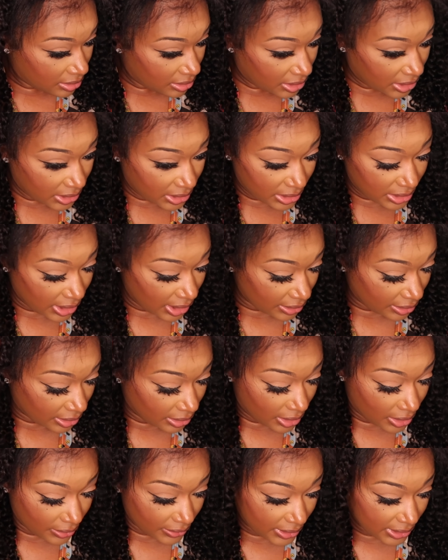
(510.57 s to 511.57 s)
This is like the
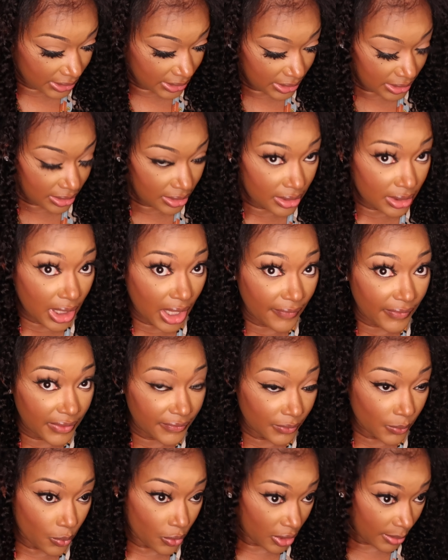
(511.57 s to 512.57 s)
longest I've
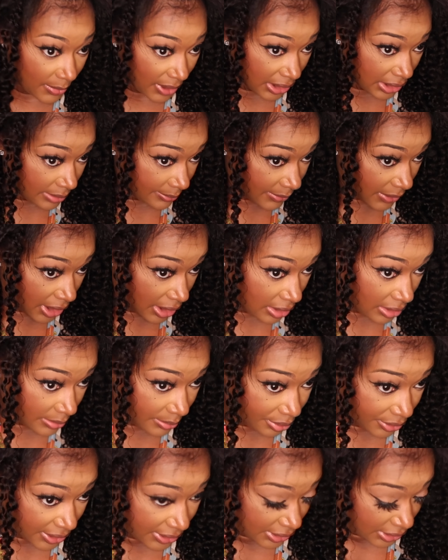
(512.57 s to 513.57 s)
ever worn my
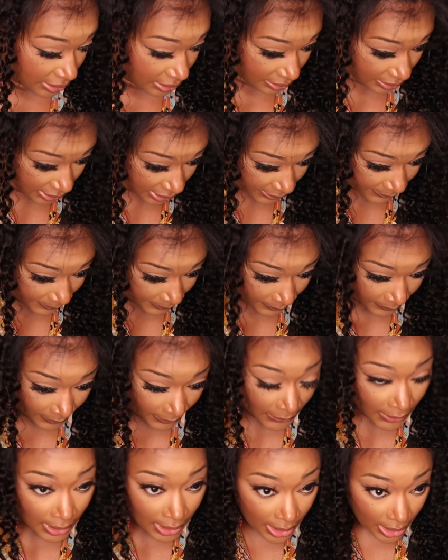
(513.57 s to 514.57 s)
press-ons.
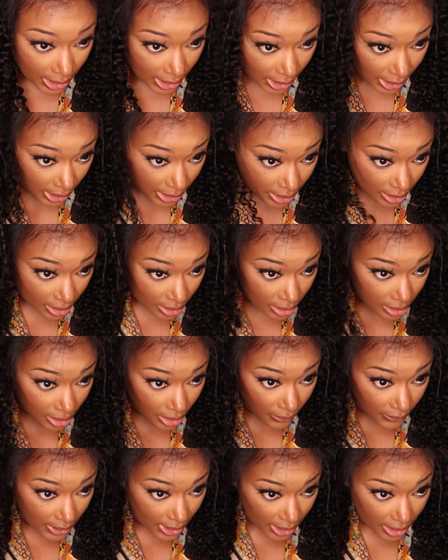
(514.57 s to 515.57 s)
And
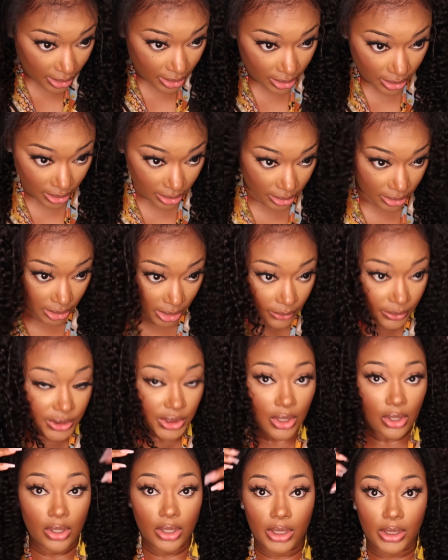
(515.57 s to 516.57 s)
okay, so it's
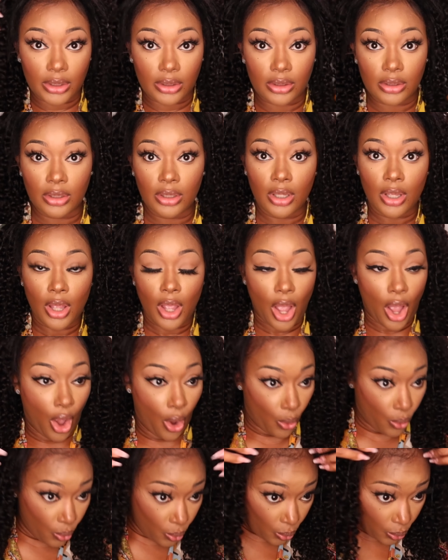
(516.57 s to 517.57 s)
on.
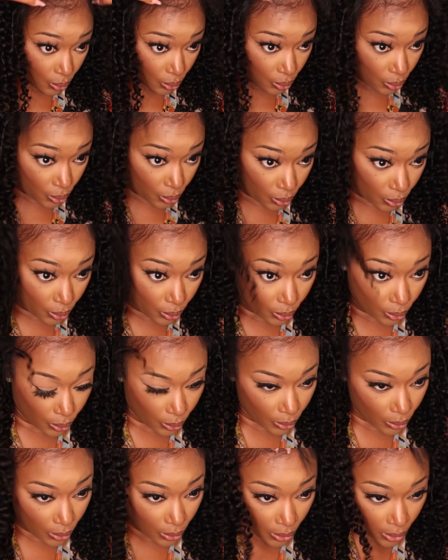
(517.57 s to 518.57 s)
Oh,
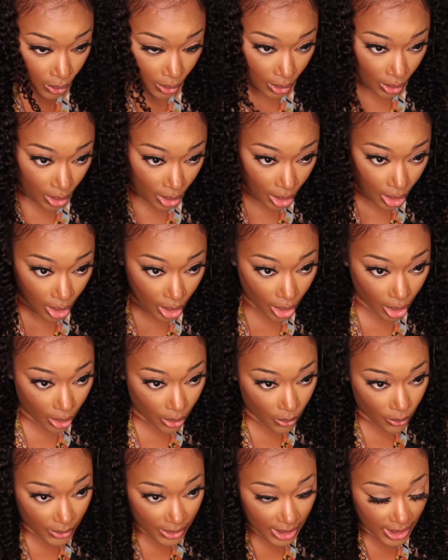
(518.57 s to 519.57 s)

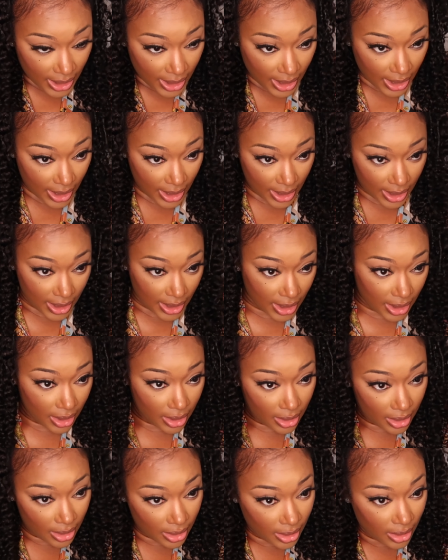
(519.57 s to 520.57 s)

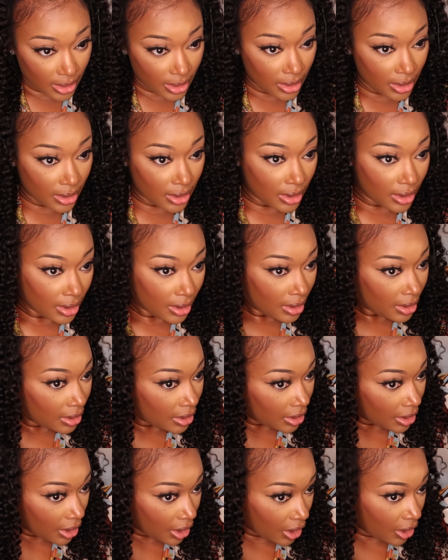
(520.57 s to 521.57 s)
okay.
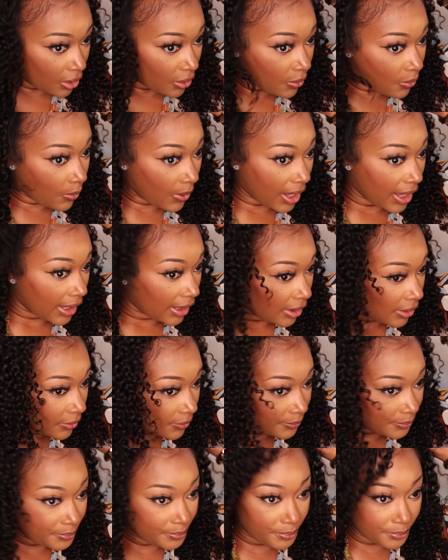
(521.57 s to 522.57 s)
Oh,
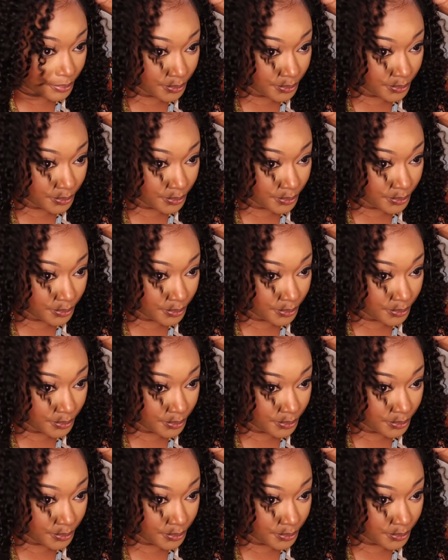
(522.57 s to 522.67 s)
wow.